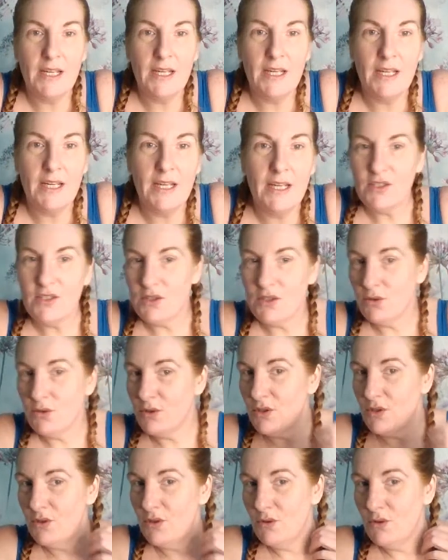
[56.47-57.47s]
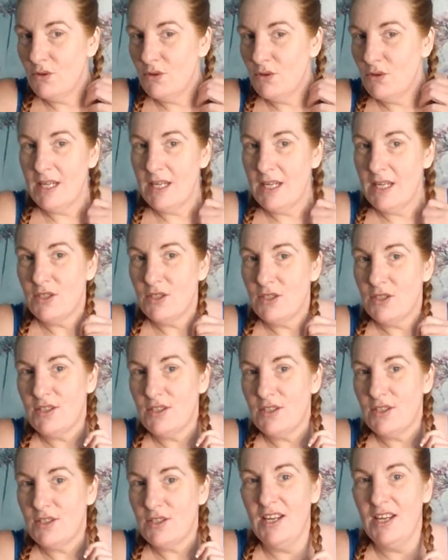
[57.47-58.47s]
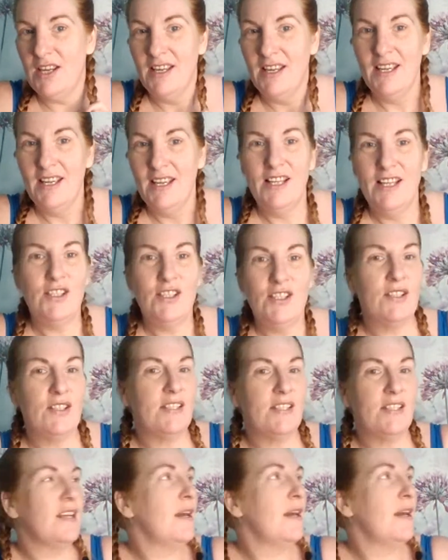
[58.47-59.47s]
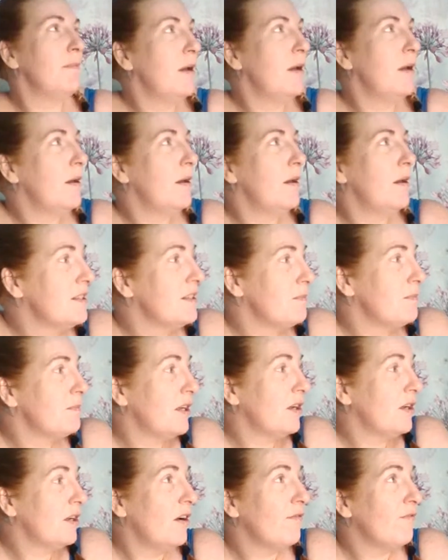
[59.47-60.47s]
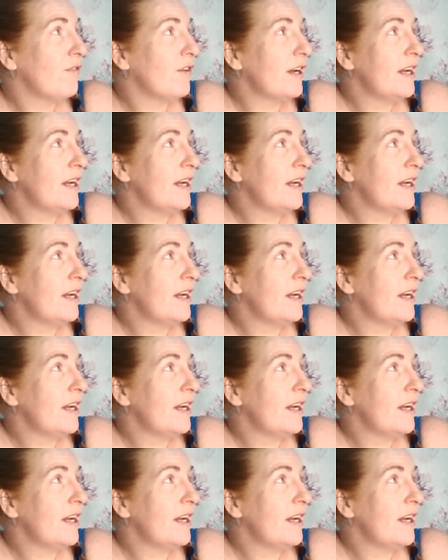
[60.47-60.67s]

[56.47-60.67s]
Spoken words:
There's no snow yet, just there's been a lot of